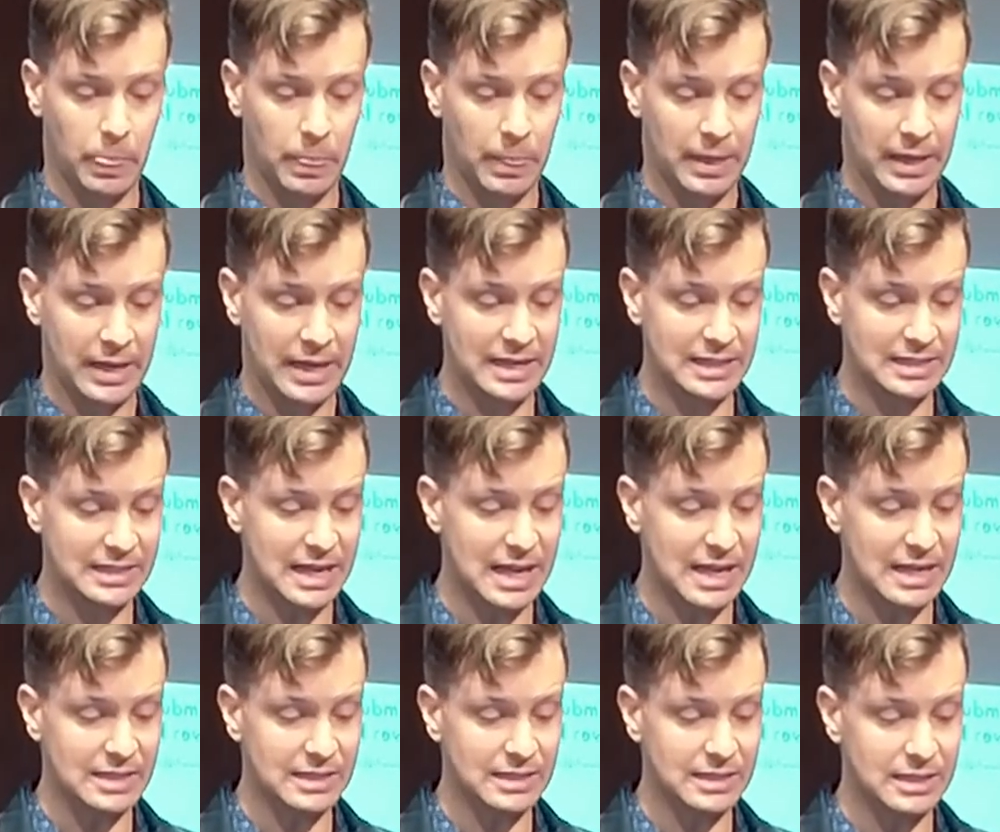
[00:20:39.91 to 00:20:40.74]
He
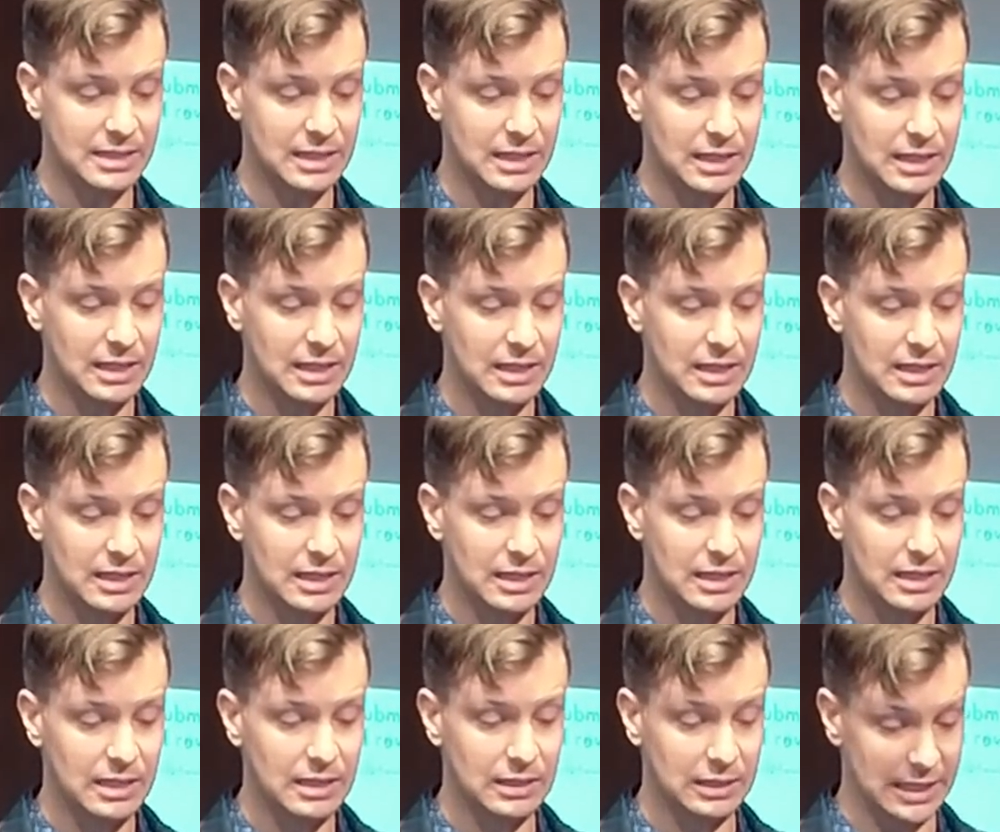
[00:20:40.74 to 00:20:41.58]
says,
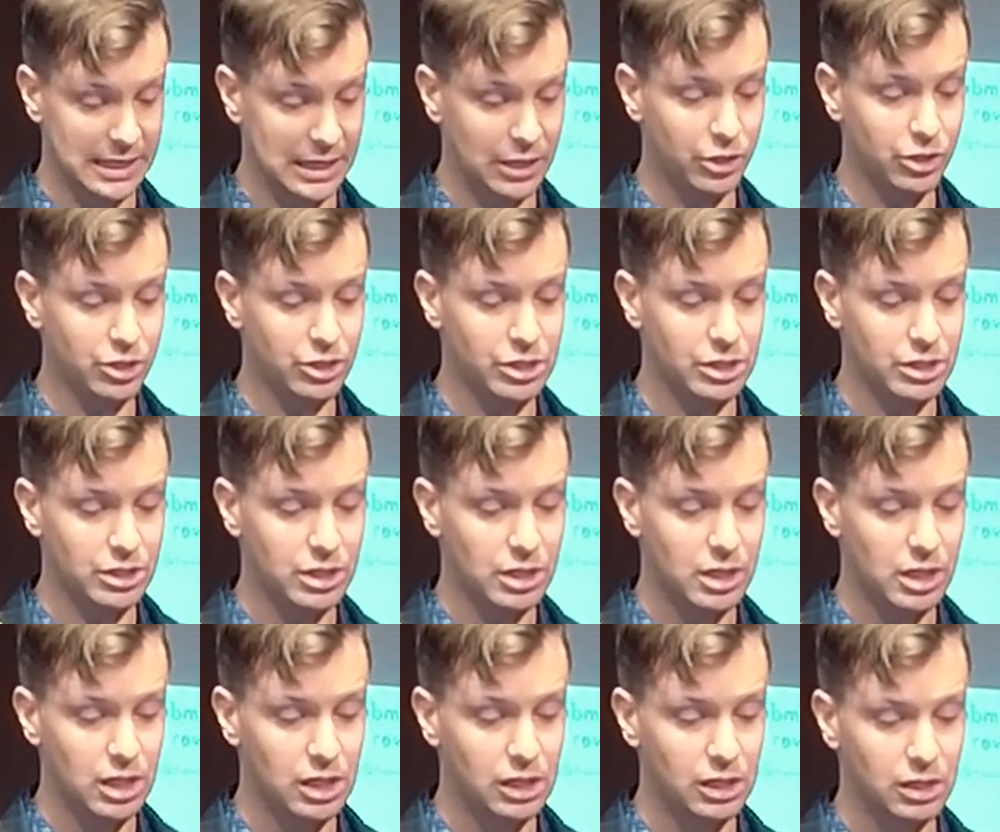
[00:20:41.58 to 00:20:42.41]
leaders,
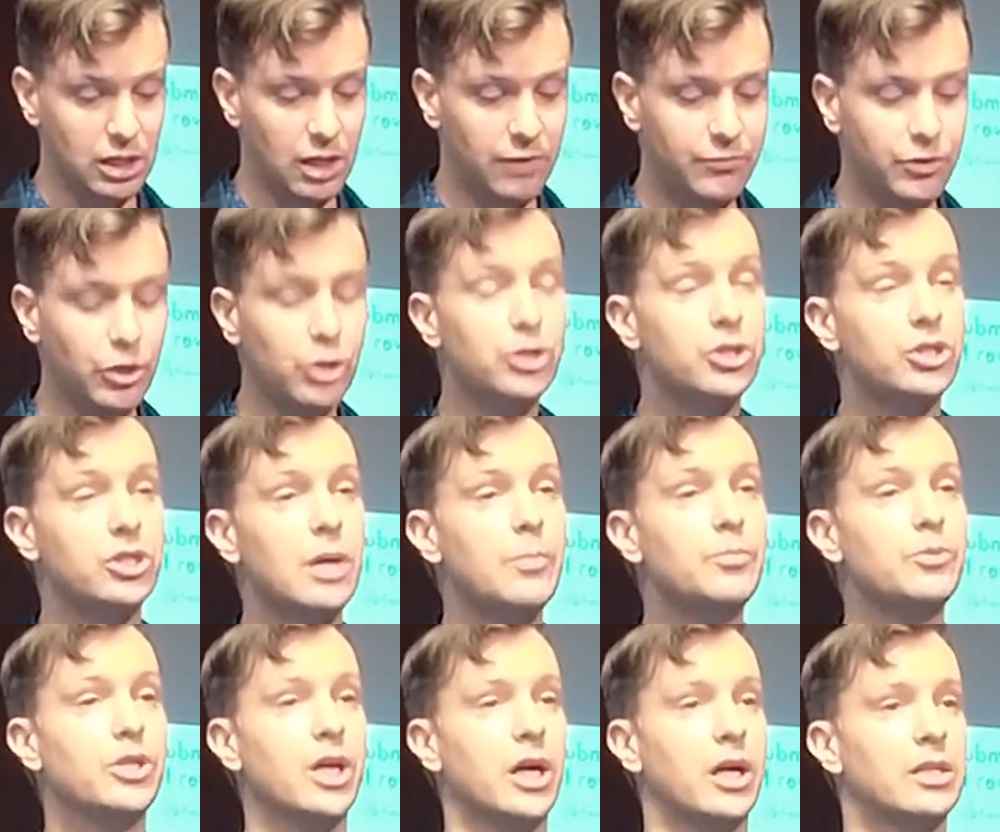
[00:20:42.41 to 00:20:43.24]
love your
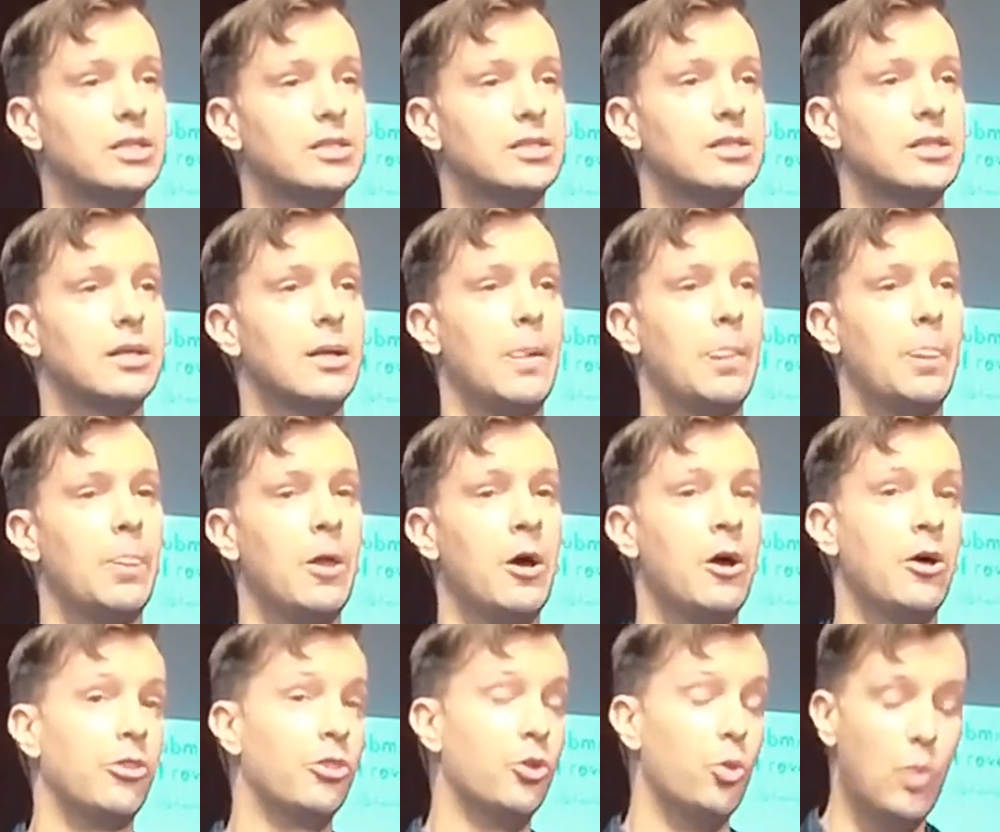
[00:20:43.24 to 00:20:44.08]
subjects
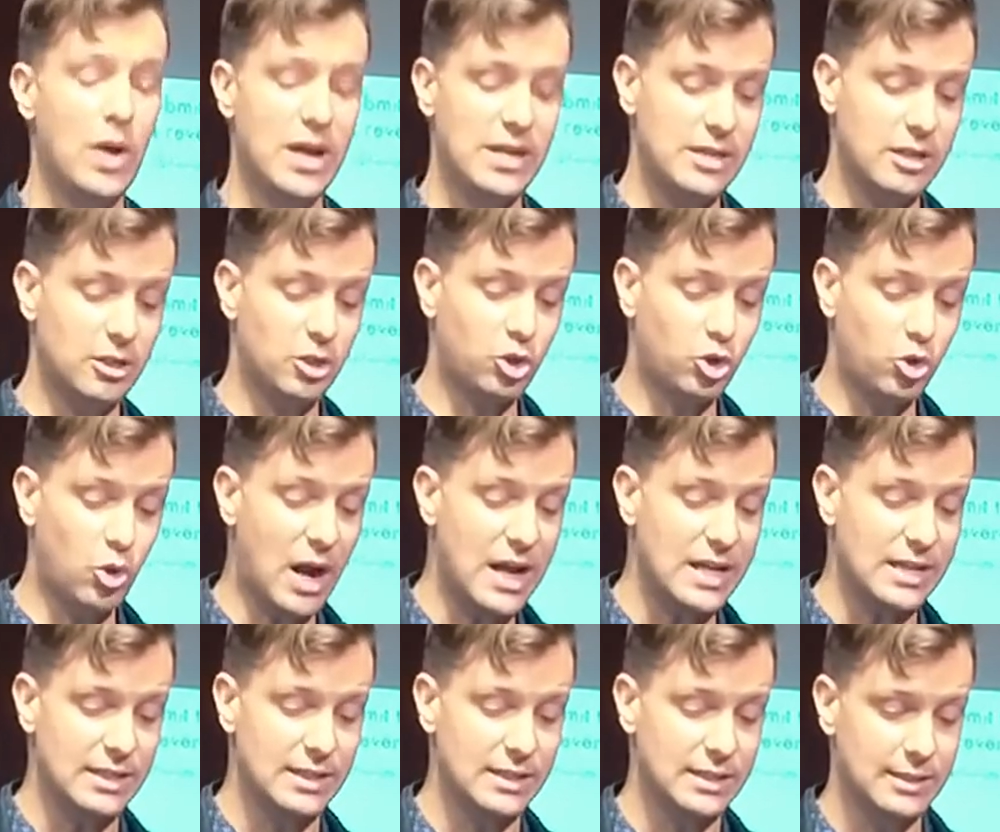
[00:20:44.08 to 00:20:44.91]
the way that
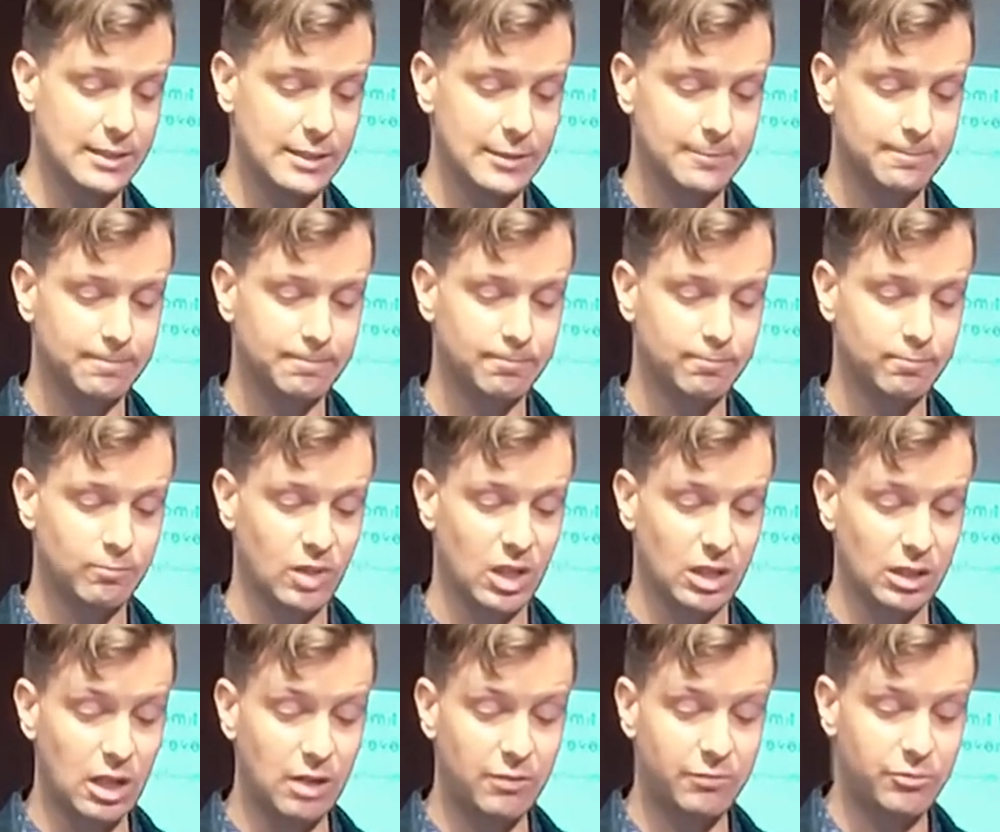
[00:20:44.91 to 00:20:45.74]
Christ
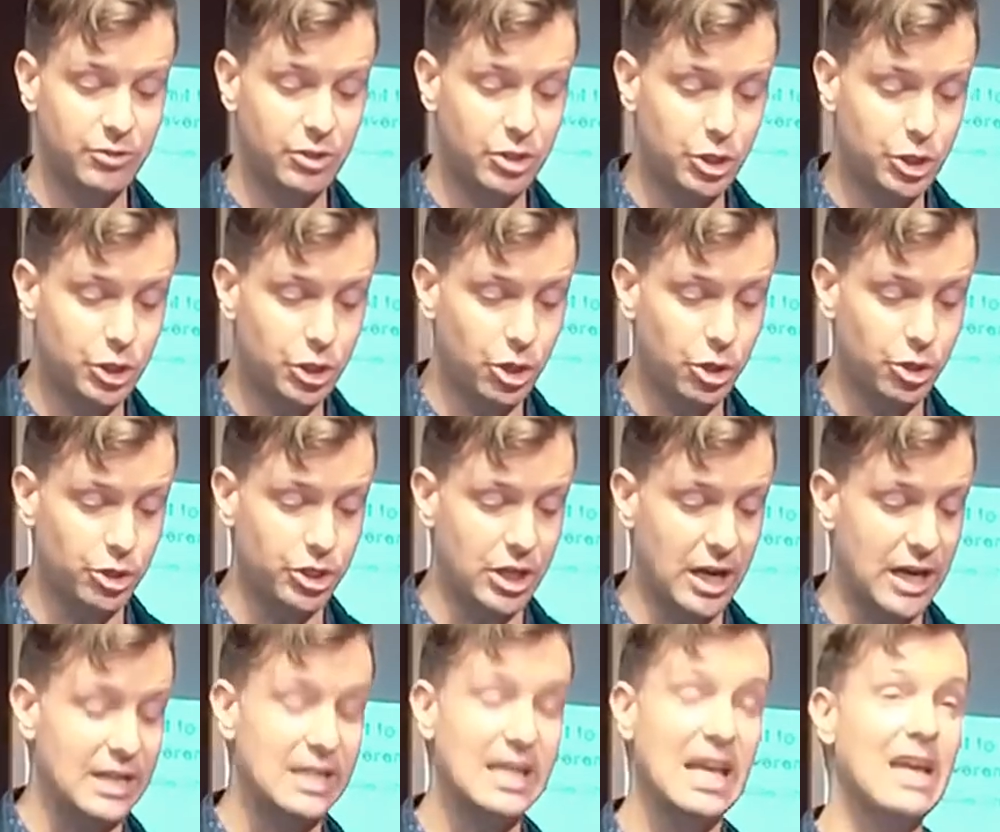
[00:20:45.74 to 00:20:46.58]
loved the church
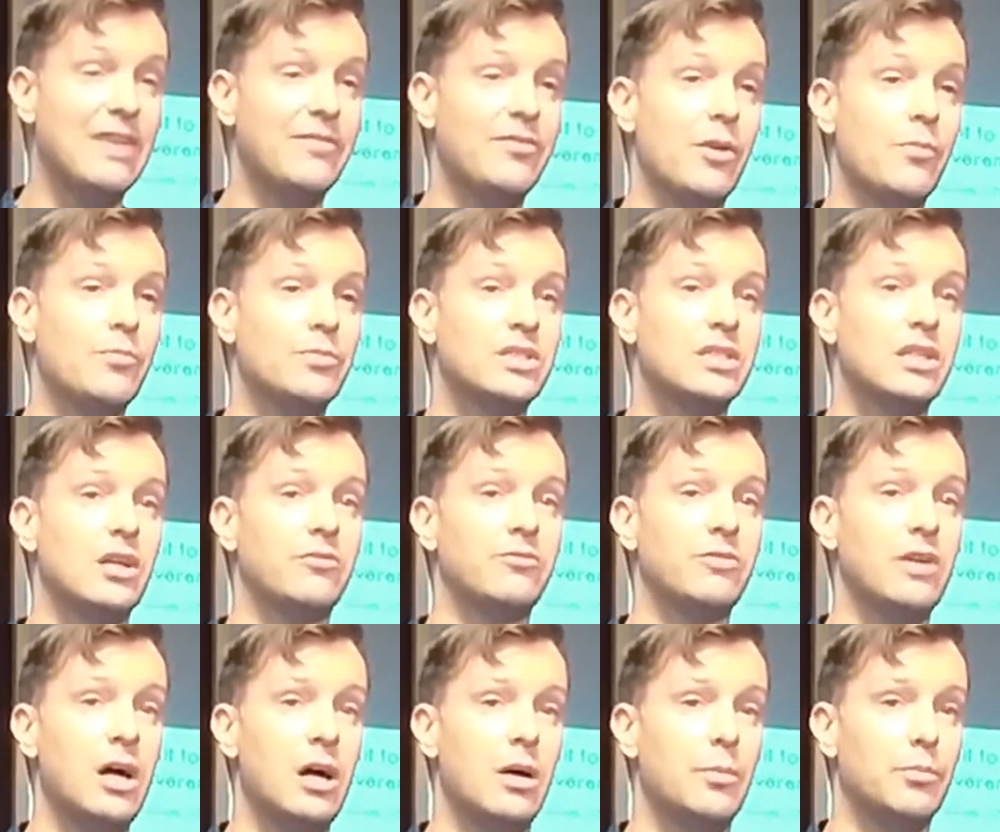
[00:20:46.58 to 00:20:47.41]
and gave himself
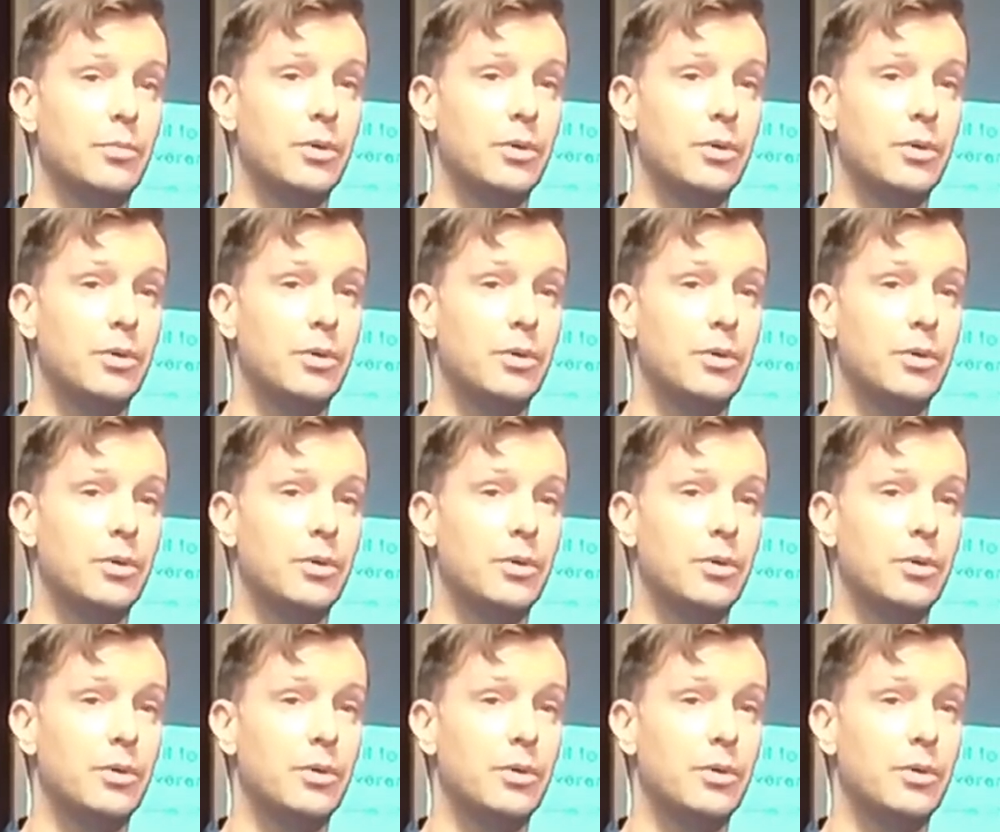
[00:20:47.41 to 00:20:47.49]
up.